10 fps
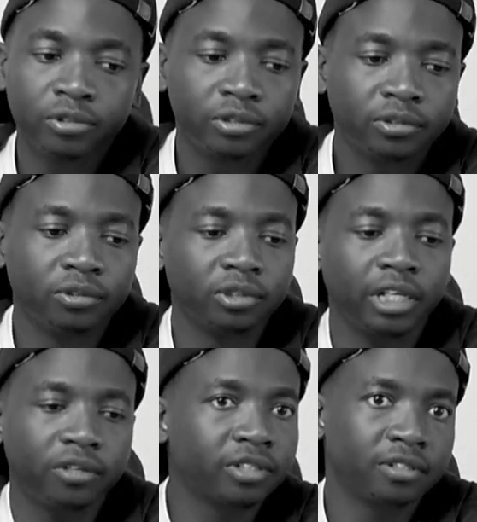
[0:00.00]
You
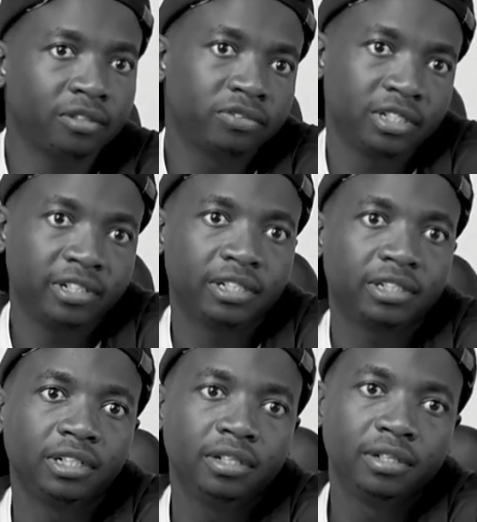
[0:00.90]
take yourself
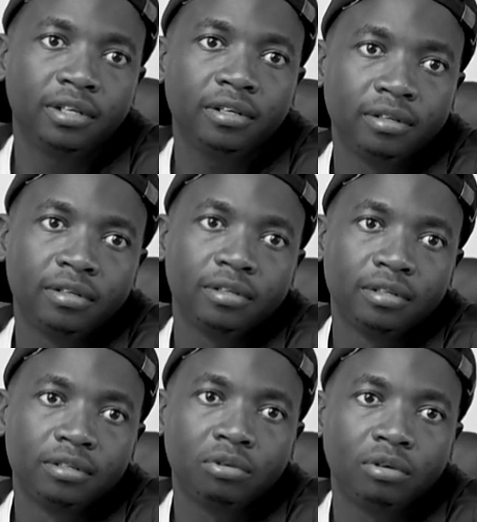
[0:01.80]
seriously. Yeah.
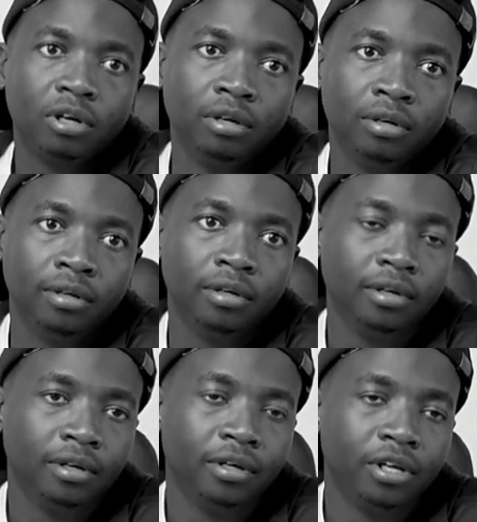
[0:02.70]
So,
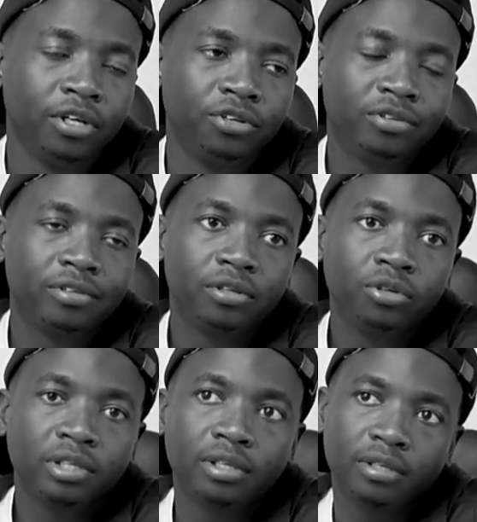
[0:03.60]

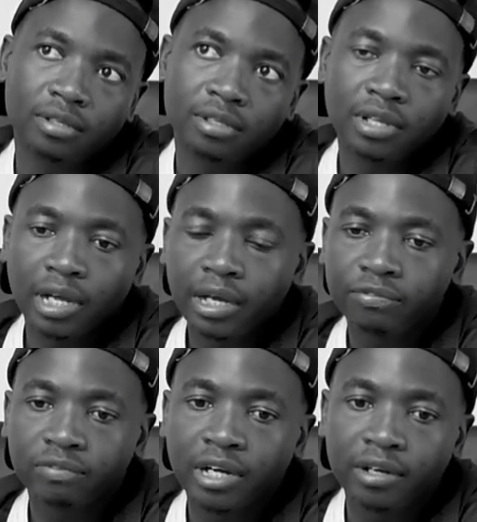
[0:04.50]

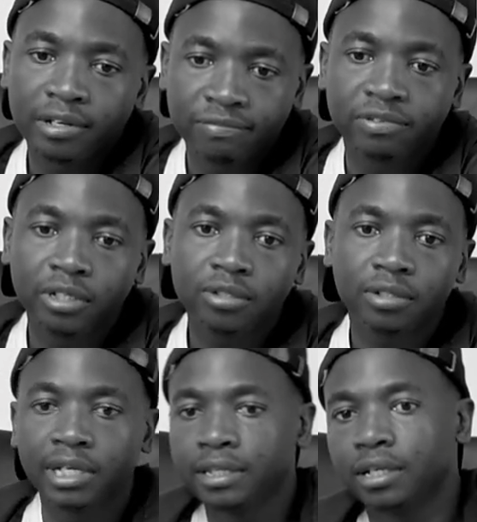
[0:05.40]
I failed
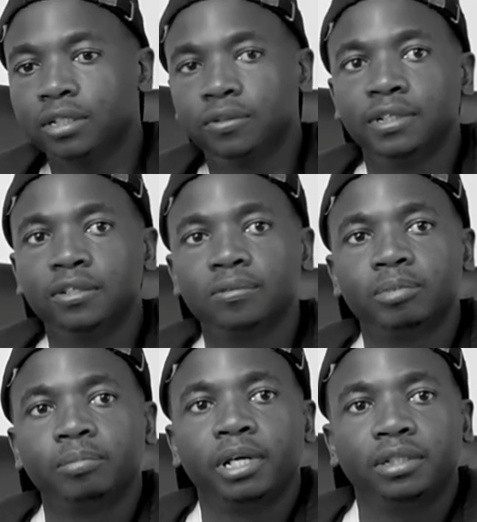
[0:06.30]
to learn that you need to
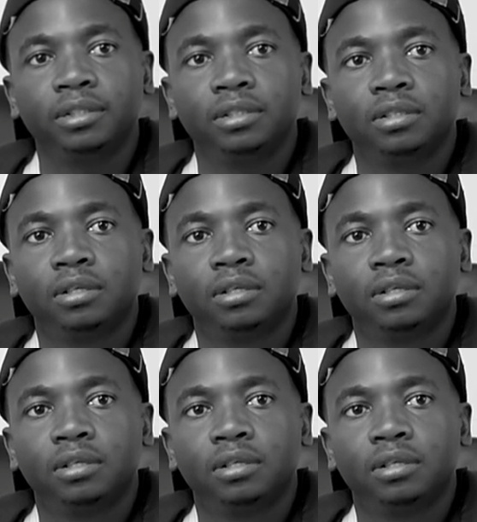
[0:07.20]
be patient.